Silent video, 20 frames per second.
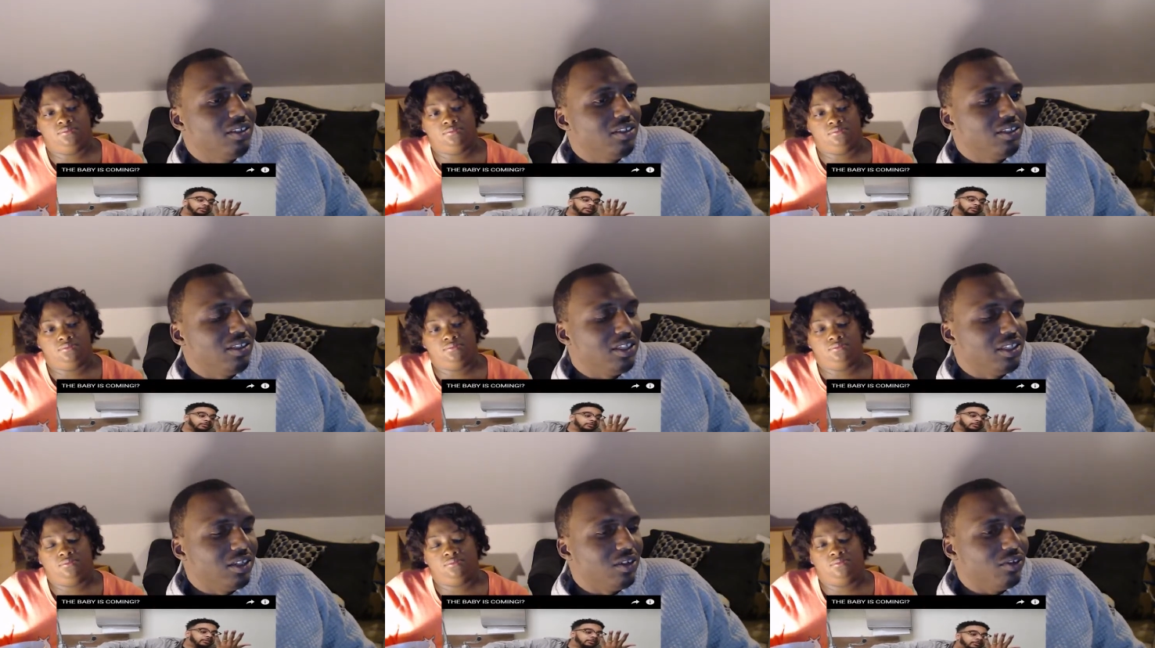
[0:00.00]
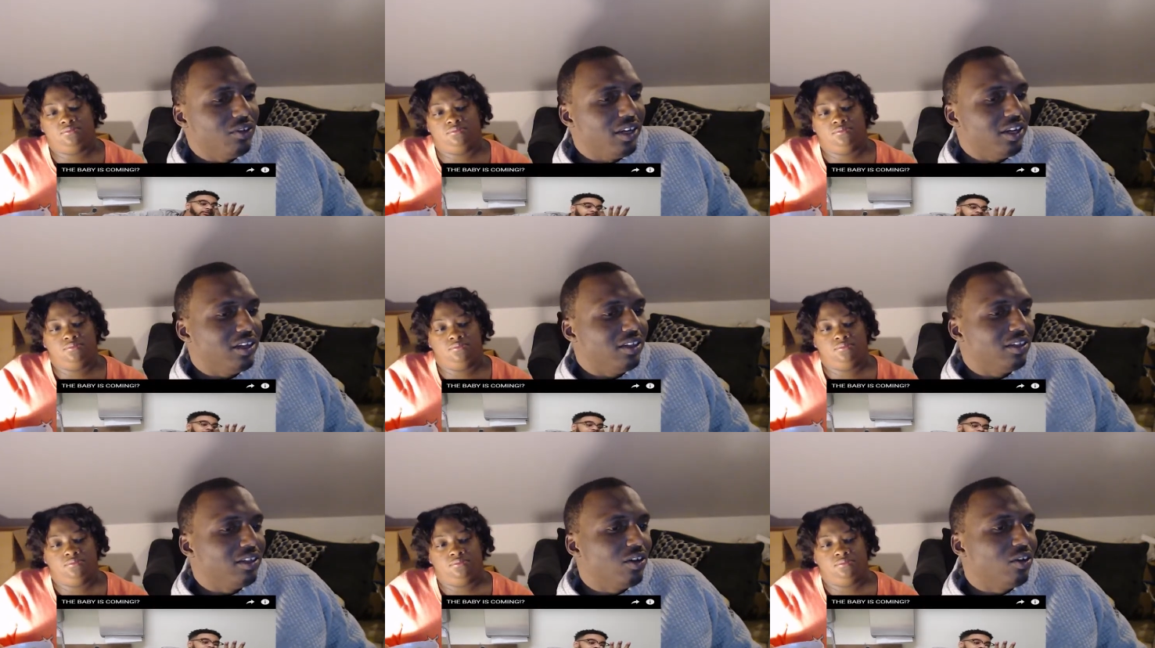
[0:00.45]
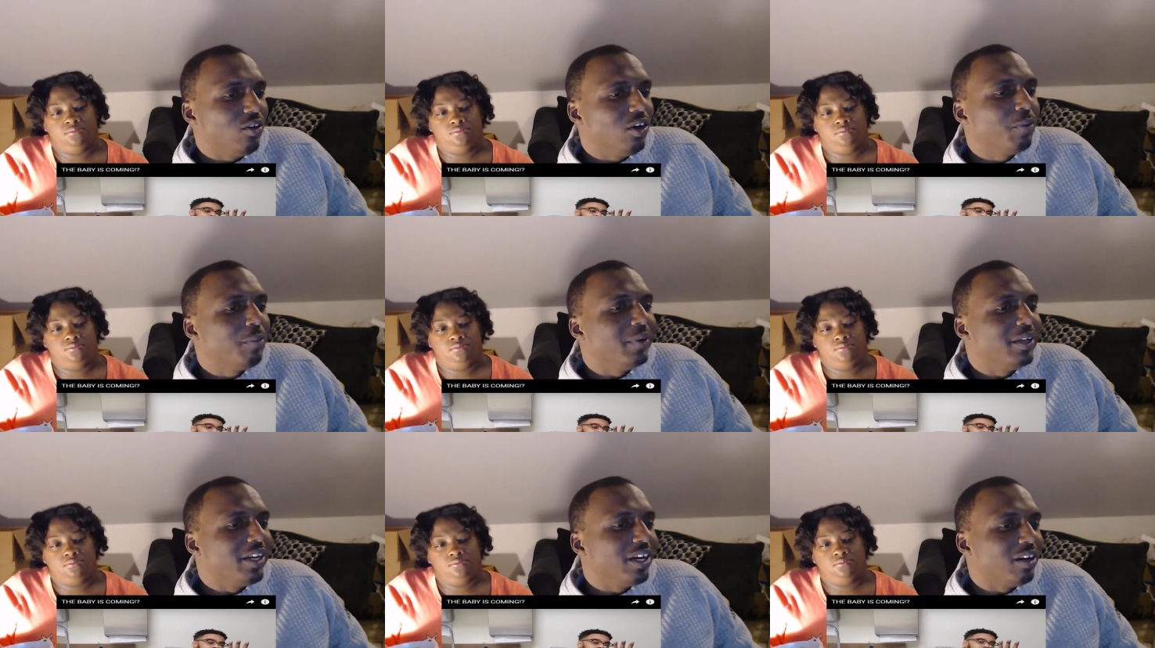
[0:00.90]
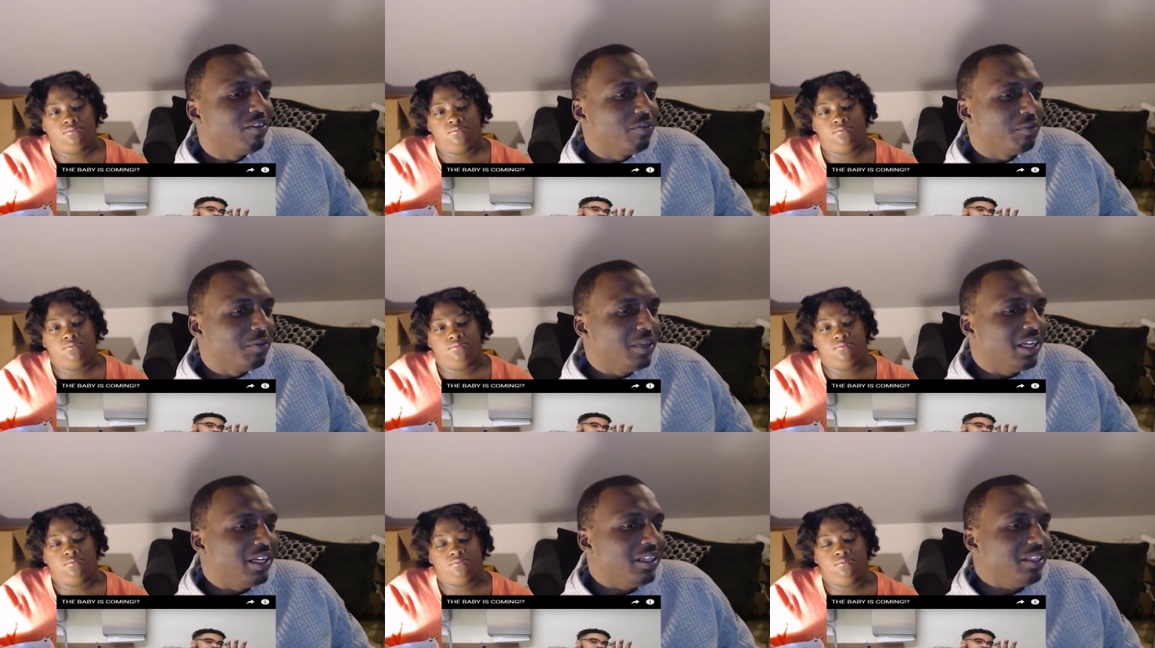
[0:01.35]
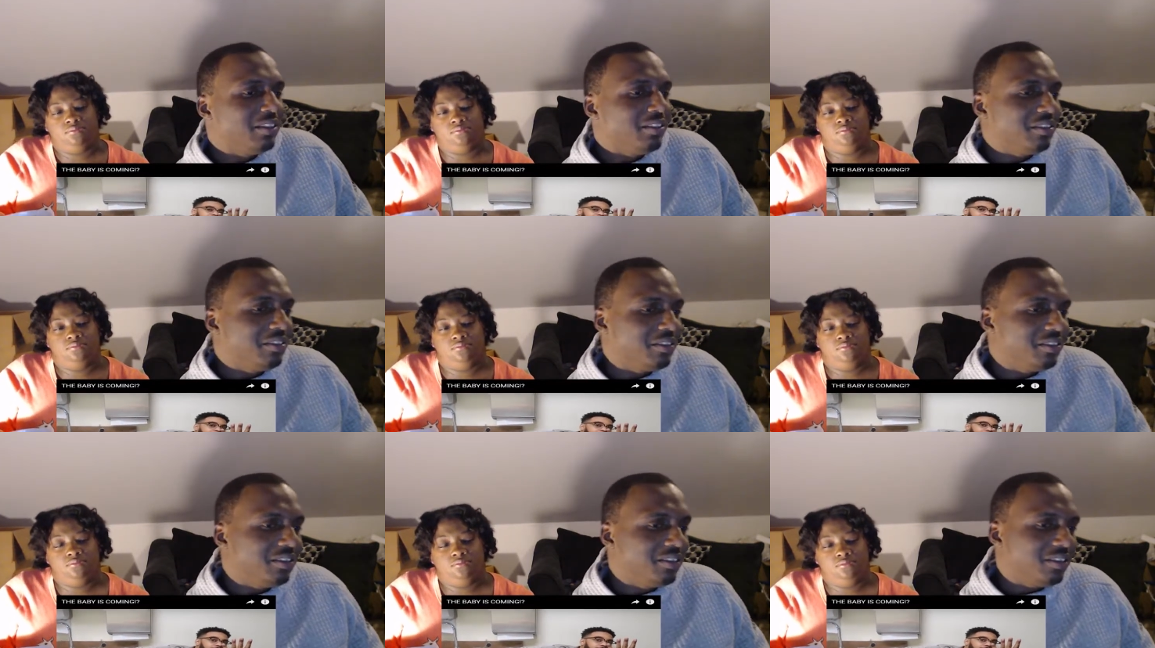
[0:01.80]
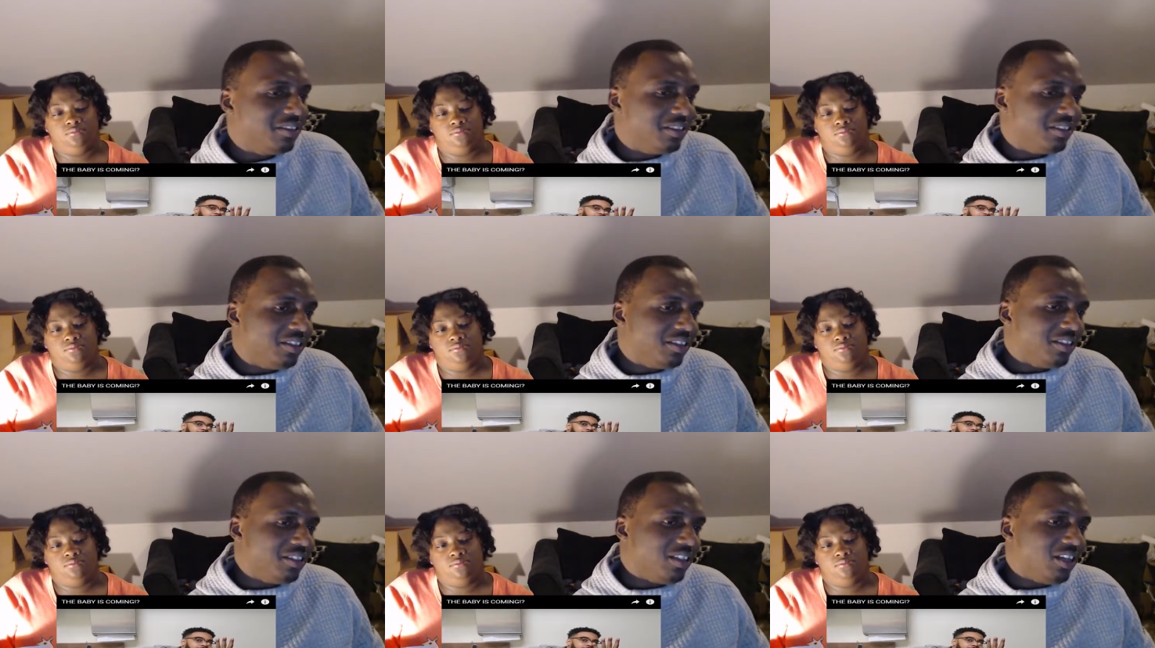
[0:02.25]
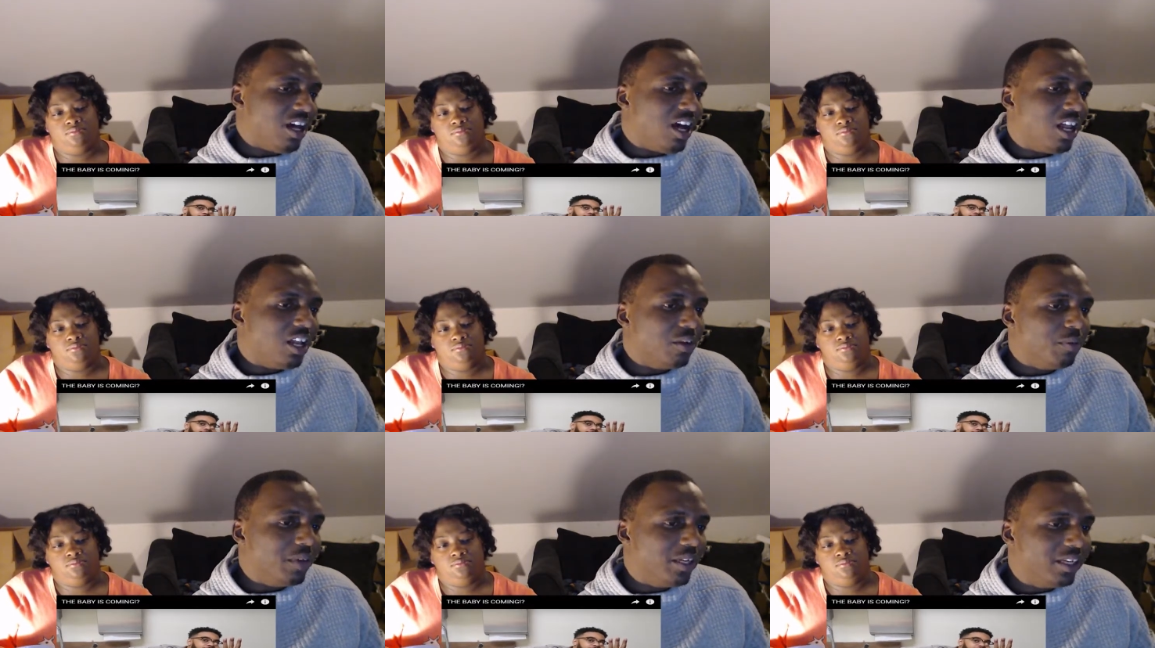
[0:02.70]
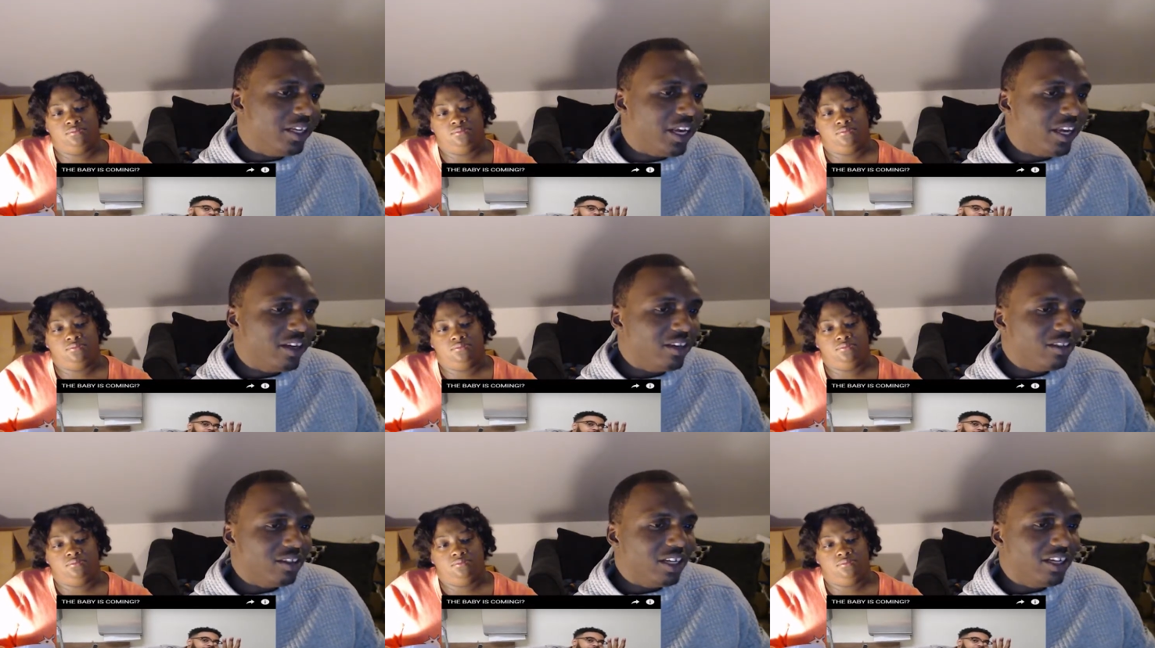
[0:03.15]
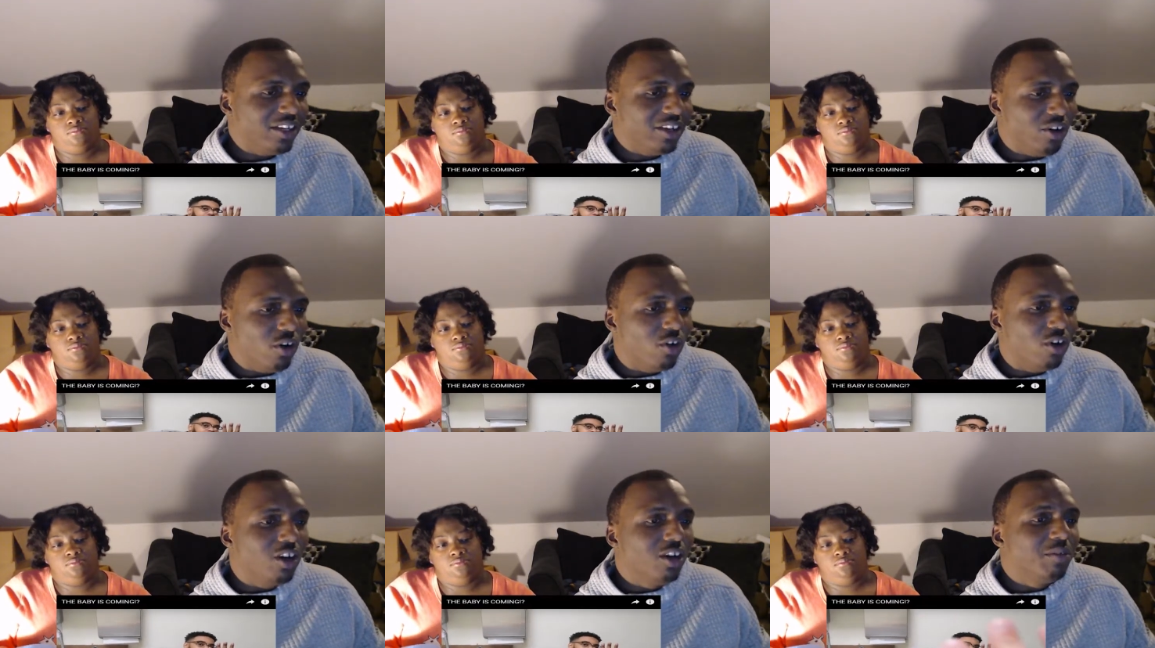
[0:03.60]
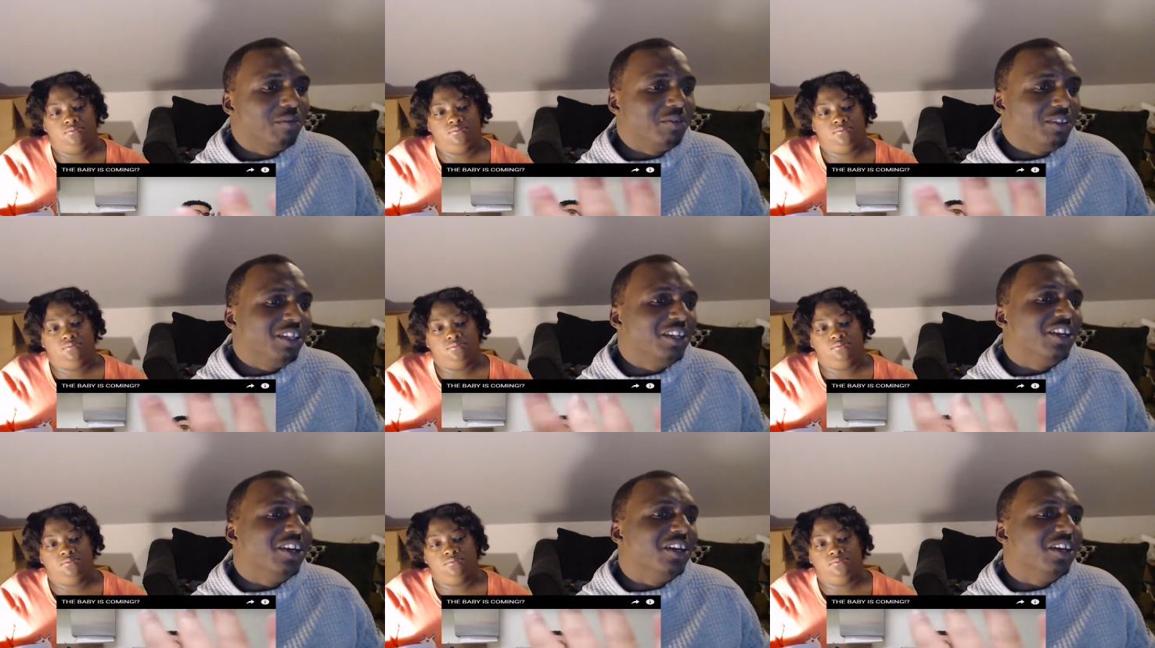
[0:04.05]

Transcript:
Speaker 1: And go down. go up and down from that. All the way down. Like go up. Yeah,